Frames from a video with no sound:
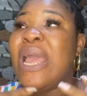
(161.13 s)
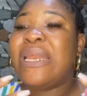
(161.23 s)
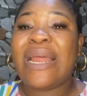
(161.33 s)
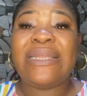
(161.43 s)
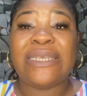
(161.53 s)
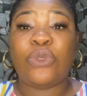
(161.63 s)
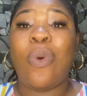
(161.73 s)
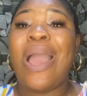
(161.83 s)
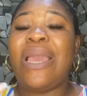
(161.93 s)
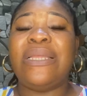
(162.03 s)
That is why
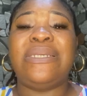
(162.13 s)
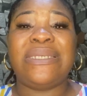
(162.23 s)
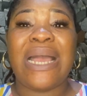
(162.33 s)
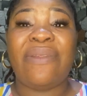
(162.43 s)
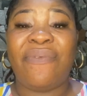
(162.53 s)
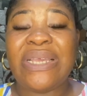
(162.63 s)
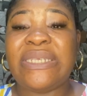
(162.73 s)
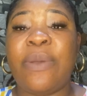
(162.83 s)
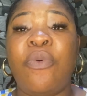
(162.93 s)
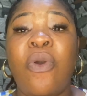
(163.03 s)
it is
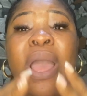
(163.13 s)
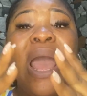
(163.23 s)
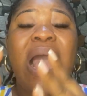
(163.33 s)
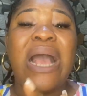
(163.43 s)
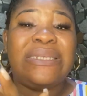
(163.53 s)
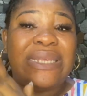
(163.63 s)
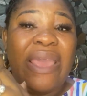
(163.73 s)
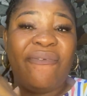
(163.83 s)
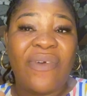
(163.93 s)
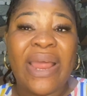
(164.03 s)
advisable as a
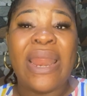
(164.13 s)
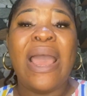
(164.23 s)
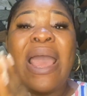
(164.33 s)
father,